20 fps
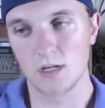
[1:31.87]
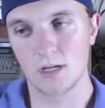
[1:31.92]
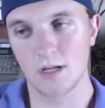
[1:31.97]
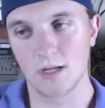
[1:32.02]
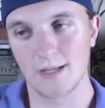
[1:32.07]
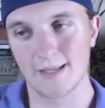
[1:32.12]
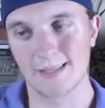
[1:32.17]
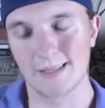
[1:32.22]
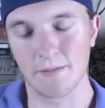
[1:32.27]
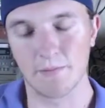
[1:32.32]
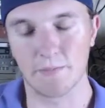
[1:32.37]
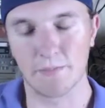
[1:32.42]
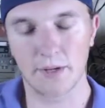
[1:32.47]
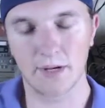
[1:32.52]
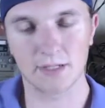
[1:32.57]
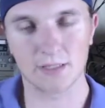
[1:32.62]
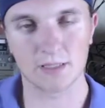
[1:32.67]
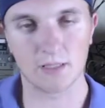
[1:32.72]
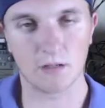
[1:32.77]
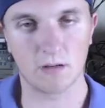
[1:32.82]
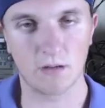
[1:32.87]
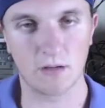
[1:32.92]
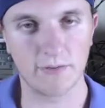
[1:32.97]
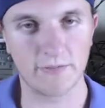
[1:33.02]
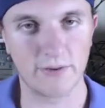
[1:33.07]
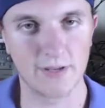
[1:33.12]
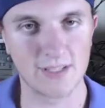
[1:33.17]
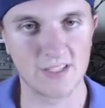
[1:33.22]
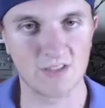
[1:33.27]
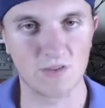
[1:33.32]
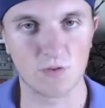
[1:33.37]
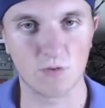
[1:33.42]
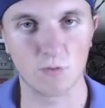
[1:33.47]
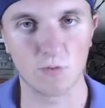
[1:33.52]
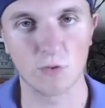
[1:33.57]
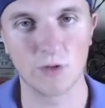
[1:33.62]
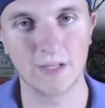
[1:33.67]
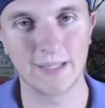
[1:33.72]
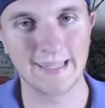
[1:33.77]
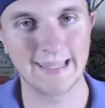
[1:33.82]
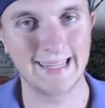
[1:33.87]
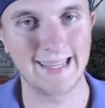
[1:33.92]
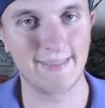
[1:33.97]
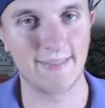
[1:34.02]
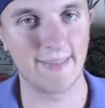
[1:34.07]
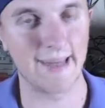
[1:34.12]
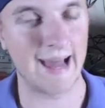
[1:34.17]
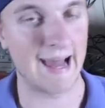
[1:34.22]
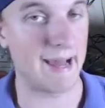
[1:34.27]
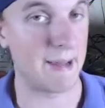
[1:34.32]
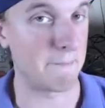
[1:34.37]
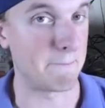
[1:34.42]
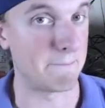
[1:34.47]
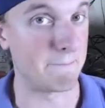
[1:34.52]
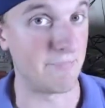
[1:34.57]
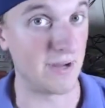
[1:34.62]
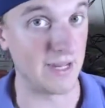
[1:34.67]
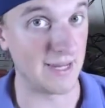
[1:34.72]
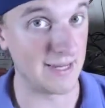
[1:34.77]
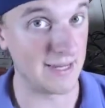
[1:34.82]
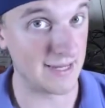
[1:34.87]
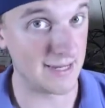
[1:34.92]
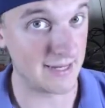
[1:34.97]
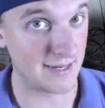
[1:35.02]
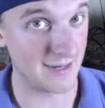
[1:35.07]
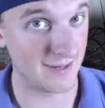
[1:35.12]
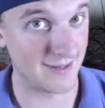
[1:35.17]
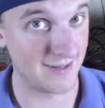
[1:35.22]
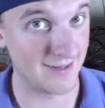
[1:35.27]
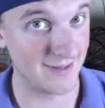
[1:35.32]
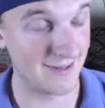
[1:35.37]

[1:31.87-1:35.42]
the Bucks' offense really that bad?